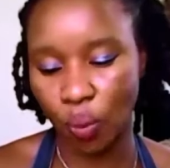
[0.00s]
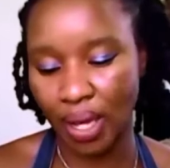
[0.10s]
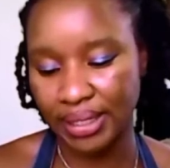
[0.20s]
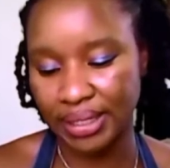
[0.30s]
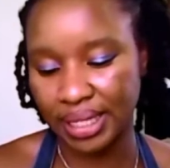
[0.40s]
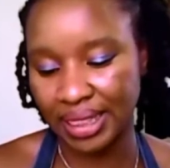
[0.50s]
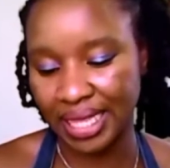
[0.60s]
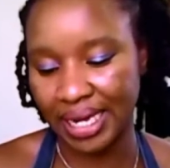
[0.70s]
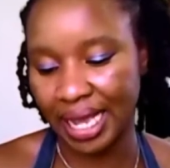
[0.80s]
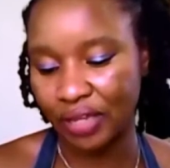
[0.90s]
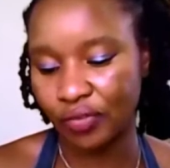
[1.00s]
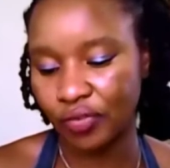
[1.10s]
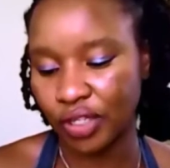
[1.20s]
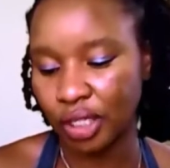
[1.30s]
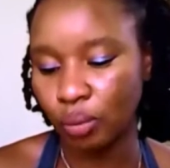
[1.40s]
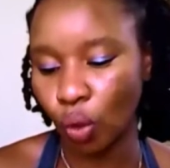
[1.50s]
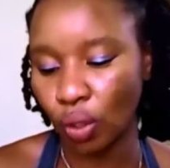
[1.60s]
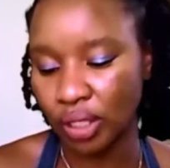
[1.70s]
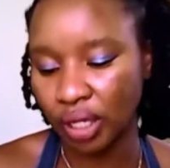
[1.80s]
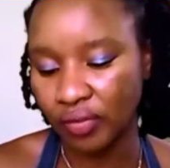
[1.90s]
why is it that I feel
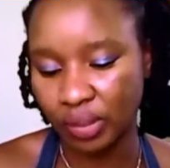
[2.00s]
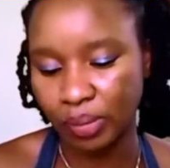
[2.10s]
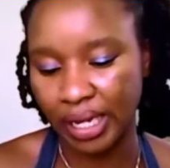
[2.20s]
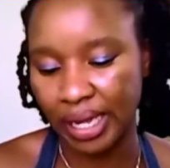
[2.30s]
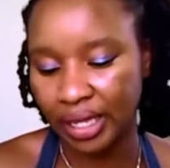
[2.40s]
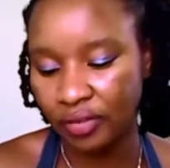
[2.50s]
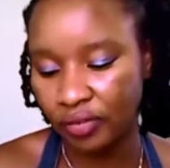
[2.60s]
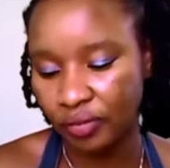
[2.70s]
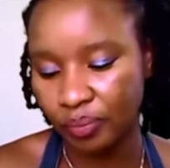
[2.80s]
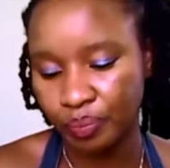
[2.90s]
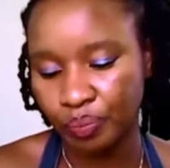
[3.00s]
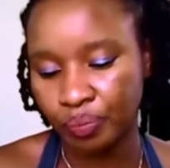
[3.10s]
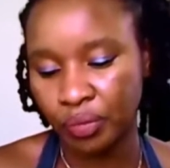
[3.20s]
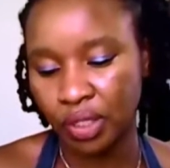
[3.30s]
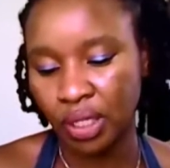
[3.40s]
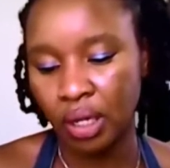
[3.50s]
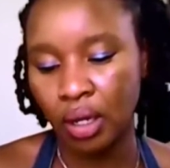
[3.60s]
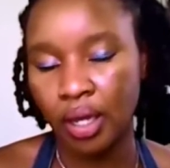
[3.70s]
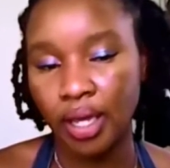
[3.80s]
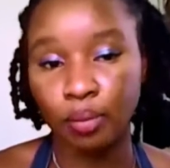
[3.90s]
more love in my life?
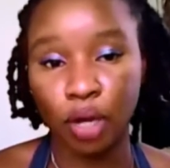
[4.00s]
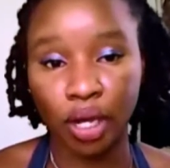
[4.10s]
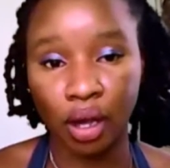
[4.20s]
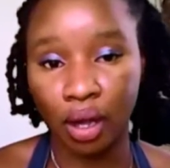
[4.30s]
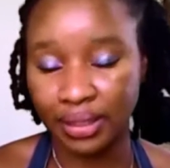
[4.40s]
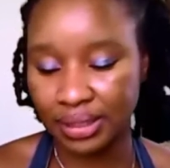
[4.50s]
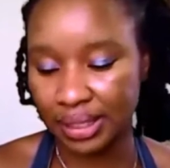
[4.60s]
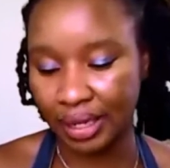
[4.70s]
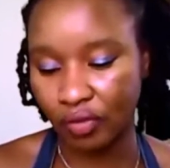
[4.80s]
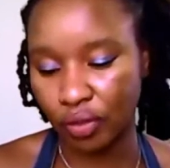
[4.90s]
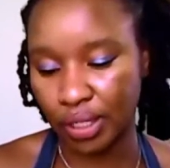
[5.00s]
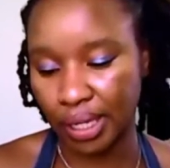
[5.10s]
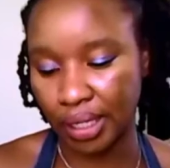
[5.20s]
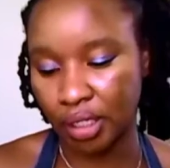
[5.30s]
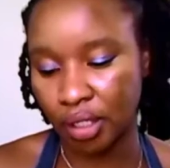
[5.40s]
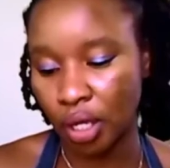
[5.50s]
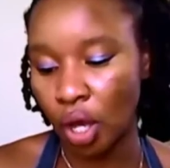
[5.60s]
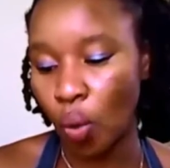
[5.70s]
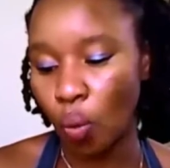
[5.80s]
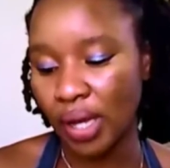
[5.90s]
in my heart every day.
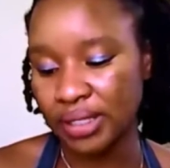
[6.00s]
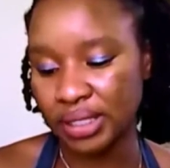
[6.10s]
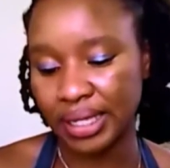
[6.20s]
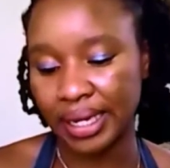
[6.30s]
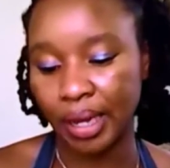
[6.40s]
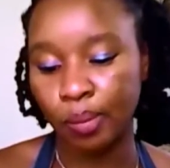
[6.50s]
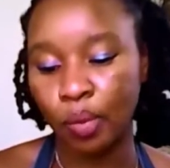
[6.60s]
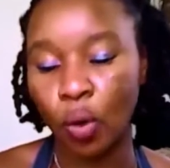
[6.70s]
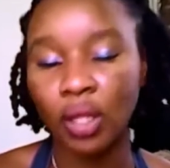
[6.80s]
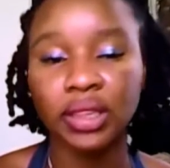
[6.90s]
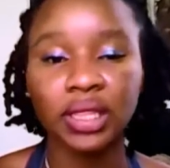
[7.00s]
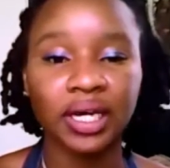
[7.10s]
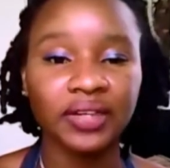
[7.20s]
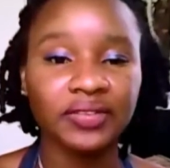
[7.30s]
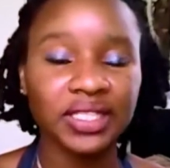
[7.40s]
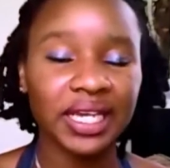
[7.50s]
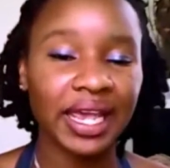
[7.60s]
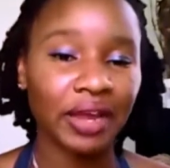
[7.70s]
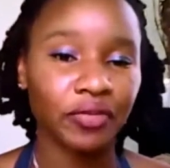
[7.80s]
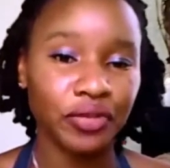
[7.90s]
Why is it that I am more loved
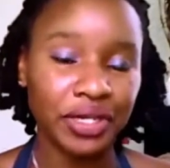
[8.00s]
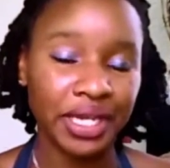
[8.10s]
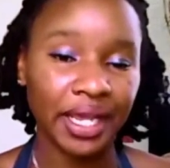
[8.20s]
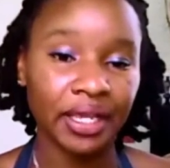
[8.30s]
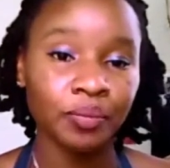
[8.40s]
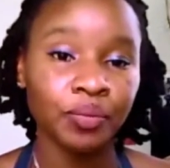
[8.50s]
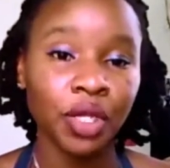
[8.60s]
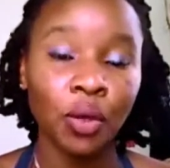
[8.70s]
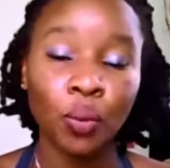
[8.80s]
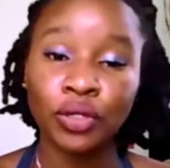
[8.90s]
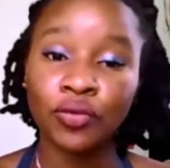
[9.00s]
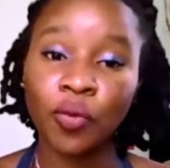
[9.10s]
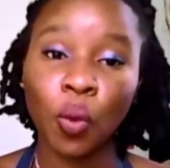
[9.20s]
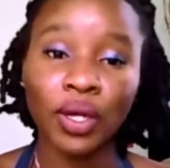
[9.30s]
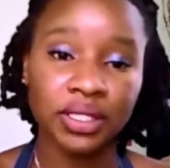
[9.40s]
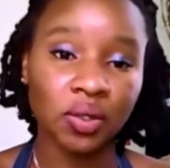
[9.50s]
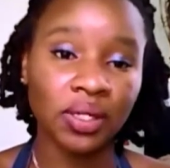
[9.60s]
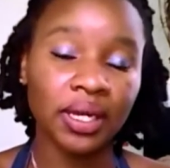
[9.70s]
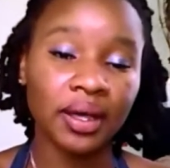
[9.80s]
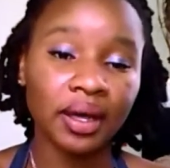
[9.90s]
every day? When you focus
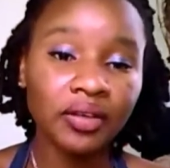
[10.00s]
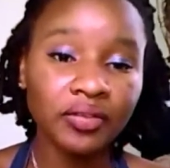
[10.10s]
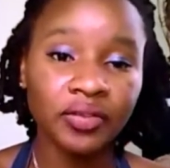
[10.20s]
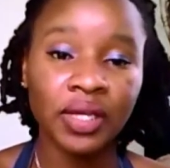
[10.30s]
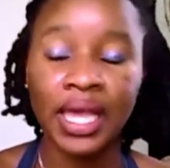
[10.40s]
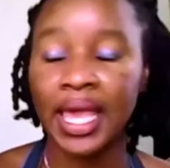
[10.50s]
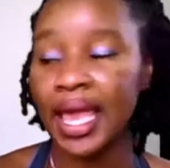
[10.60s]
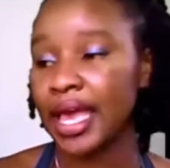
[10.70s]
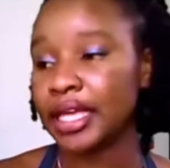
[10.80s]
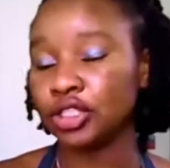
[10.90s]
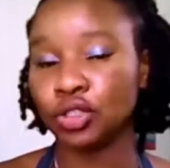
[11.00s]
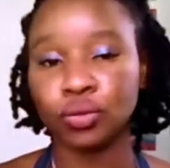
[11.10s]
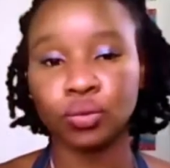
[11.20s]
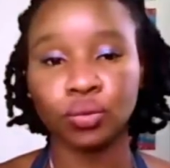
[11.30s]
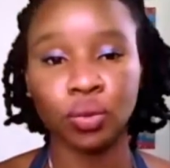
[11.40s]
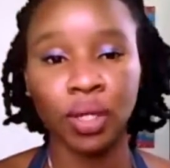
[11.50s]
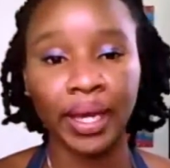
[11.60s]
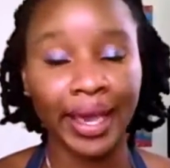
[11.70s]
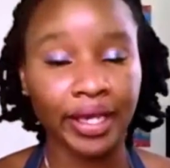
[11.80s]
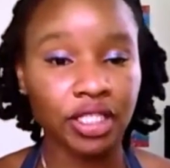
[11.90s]
on love and you
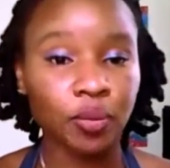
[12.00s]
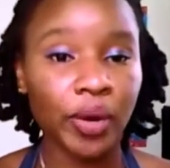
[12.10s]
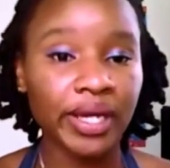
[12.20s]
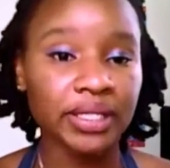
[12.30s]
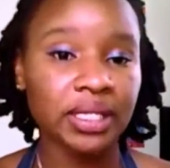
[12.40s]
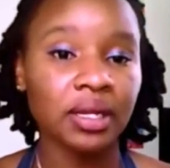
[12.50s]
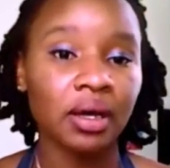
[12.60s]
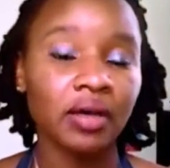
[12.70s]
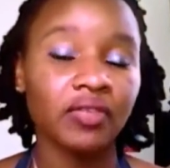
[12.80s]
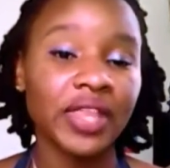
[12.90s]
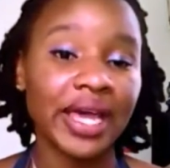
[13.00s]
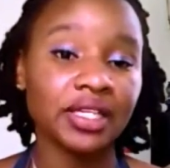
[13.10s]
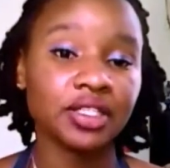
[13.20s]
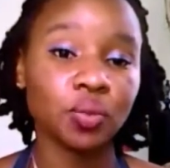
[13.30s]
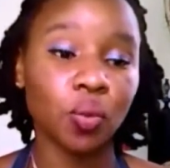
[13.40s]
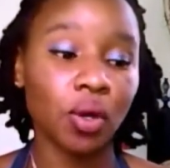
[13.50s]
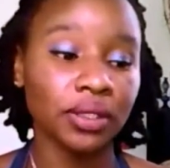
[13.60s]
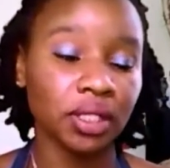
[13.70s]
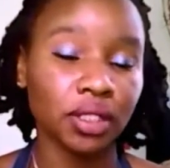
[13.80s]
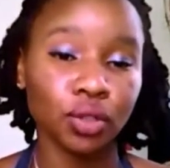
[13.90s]
express love, that is
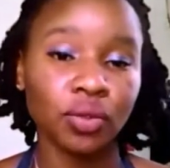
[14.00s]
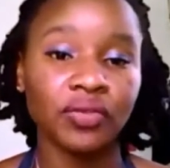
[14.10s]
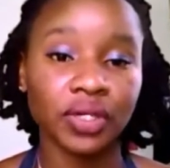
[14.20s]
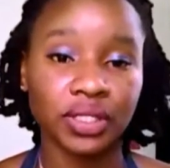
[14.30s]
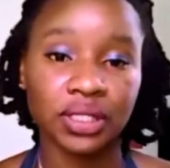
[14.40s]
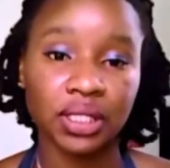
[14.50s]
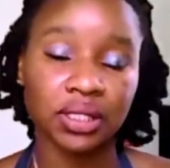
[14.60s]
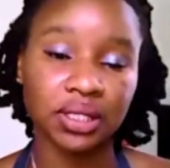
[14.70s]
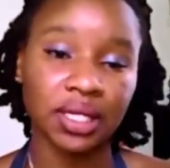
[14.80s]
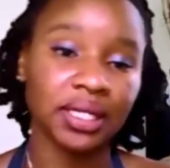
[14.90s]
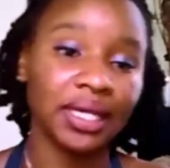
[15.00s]
what the universe is going